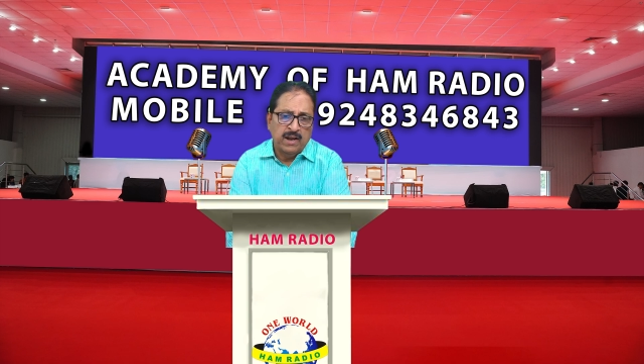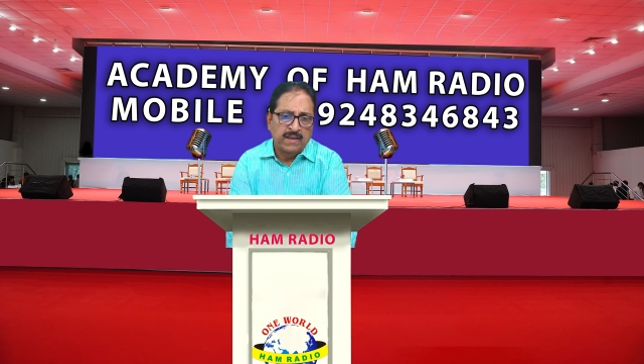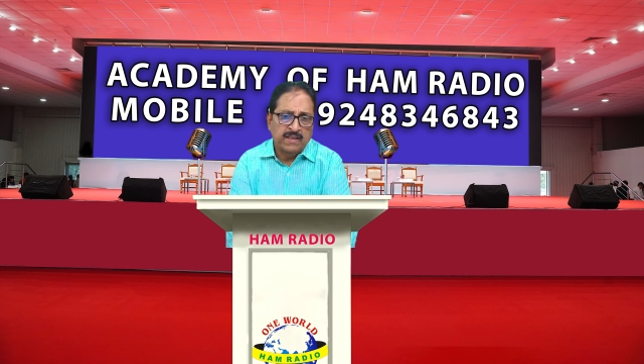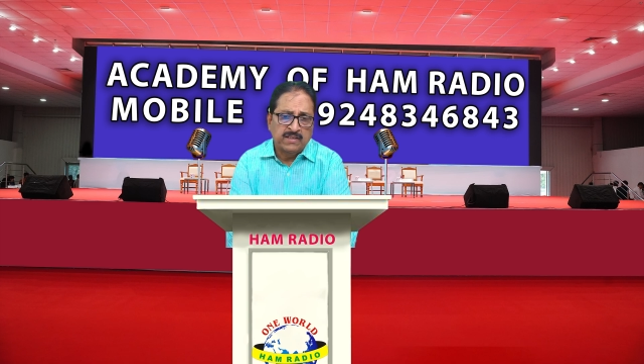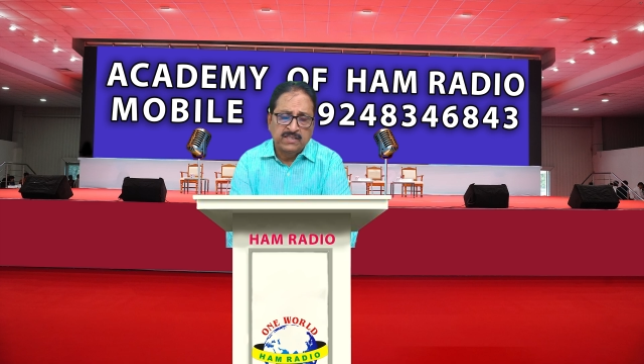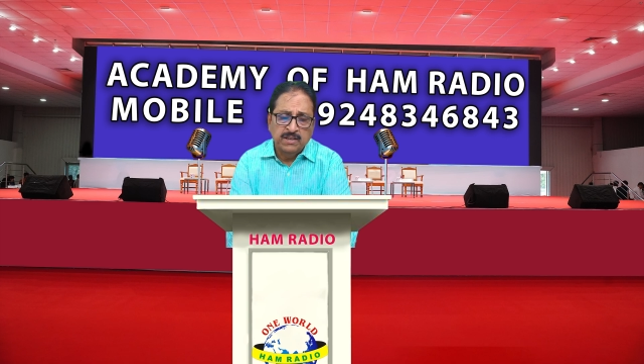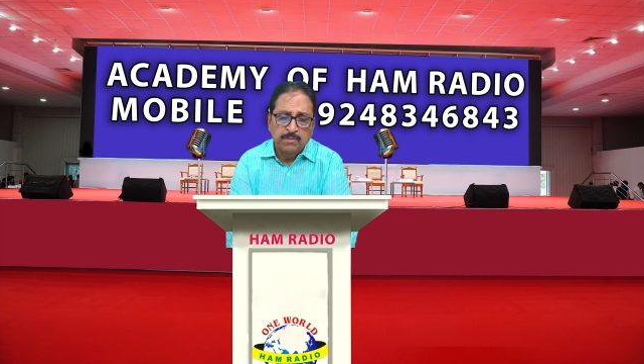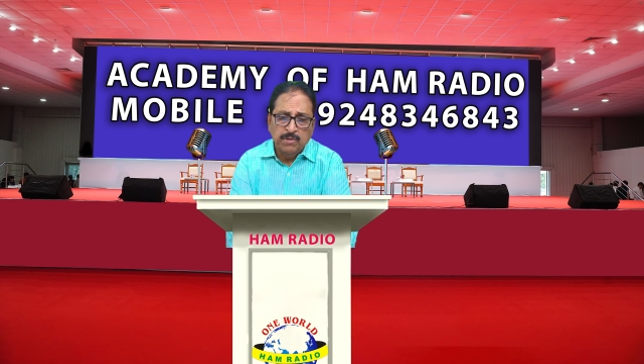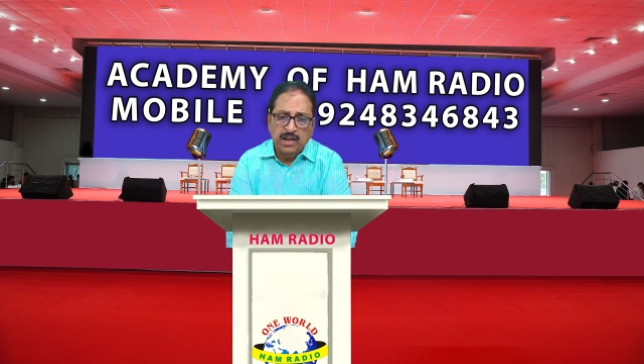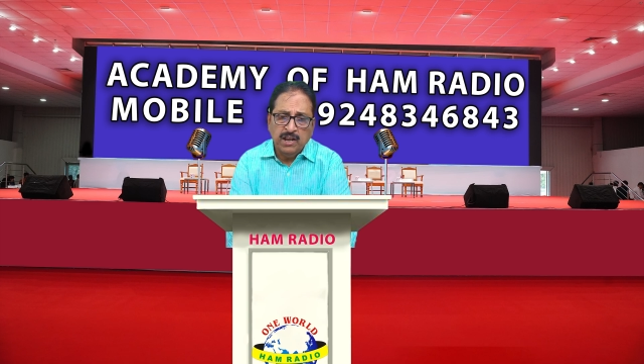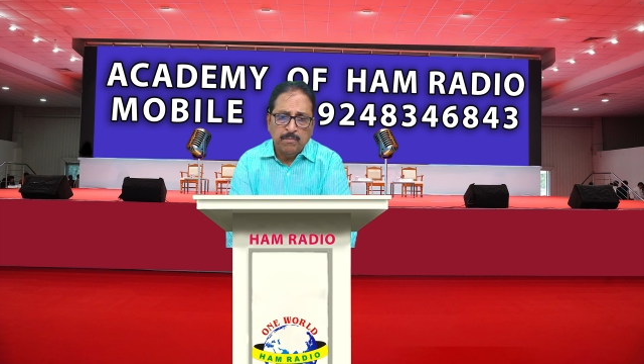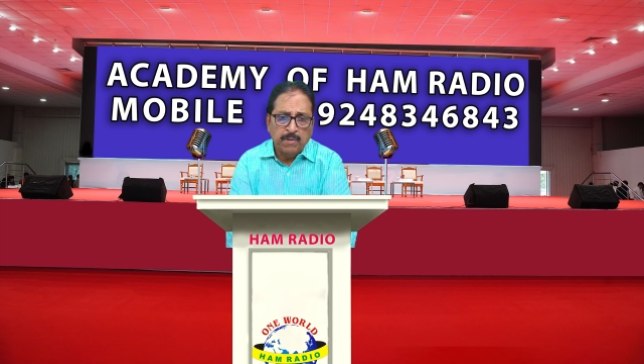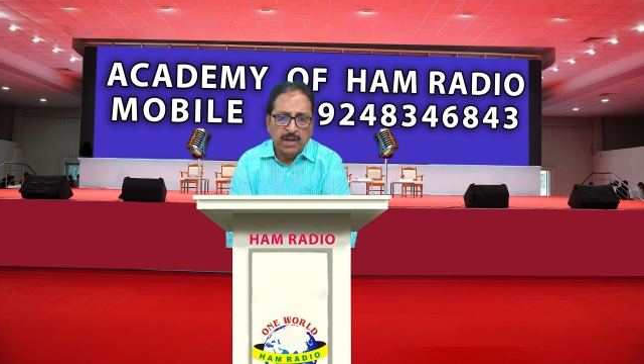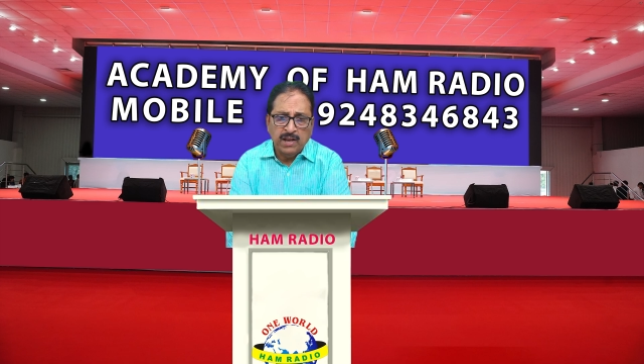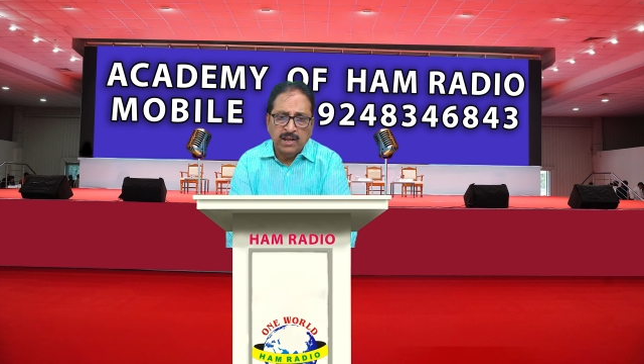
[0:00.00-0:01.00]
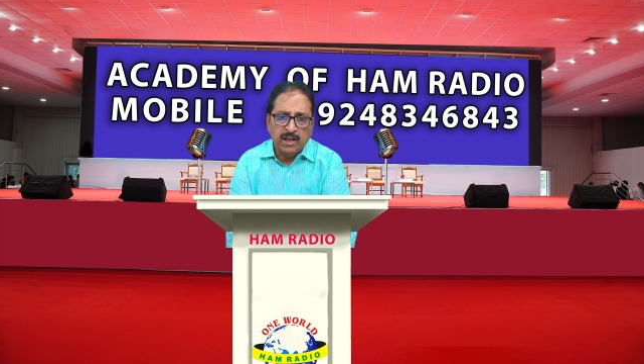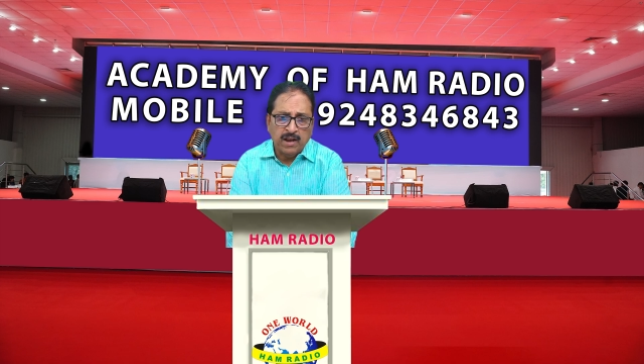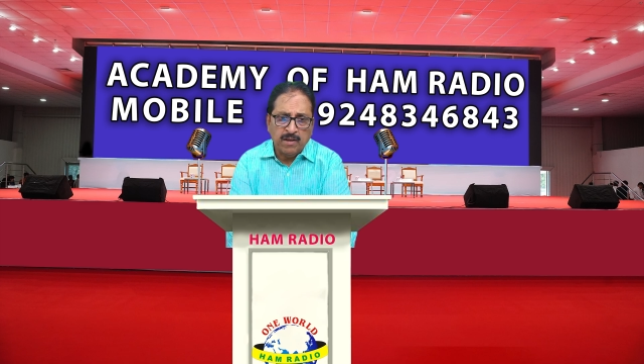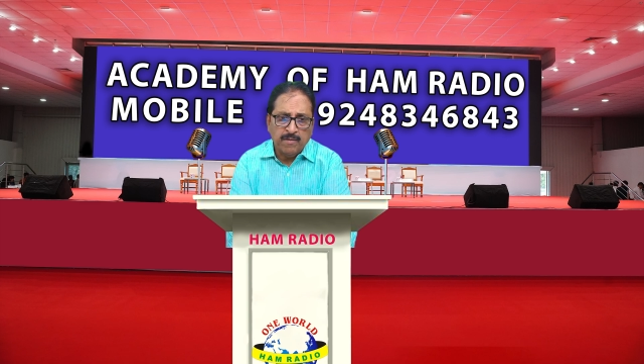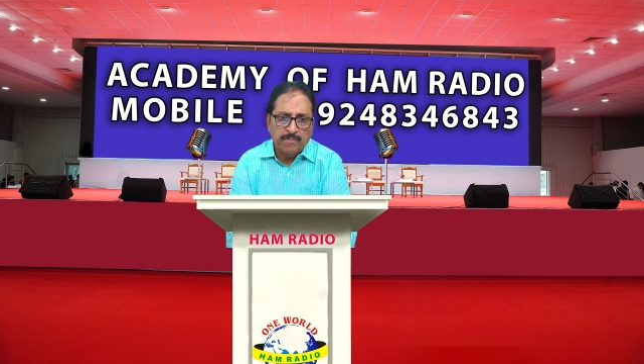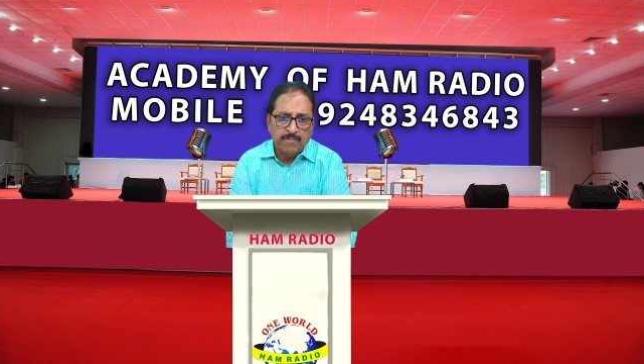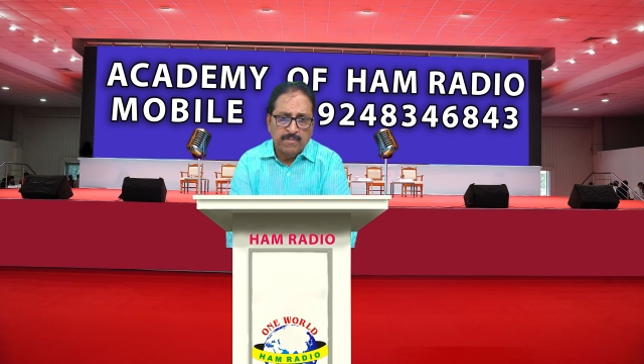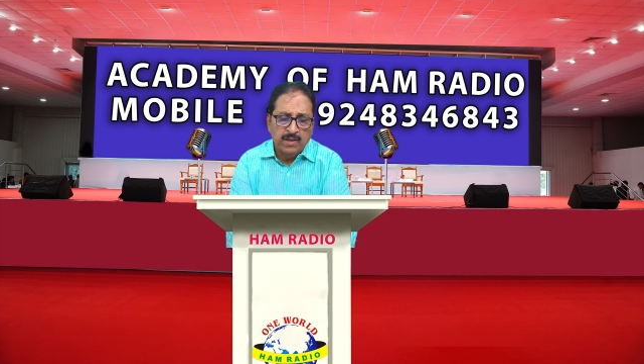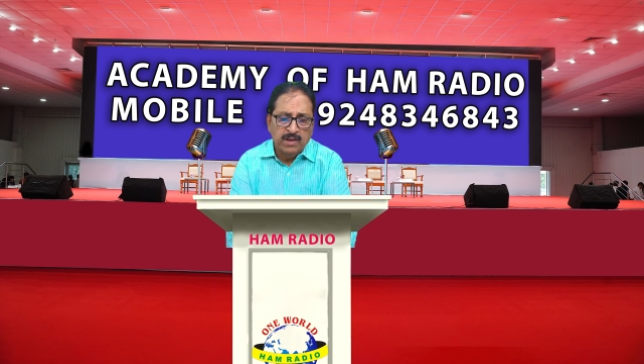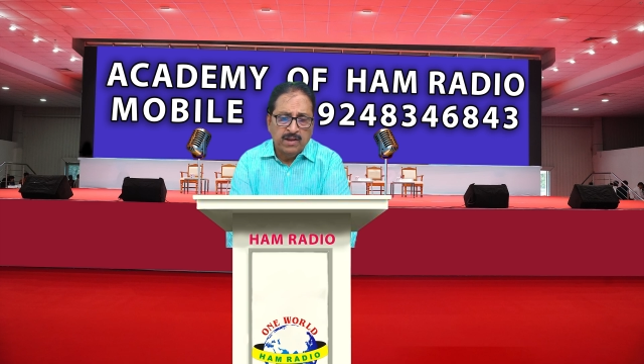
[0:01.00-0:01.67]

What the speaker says: And the similar manner,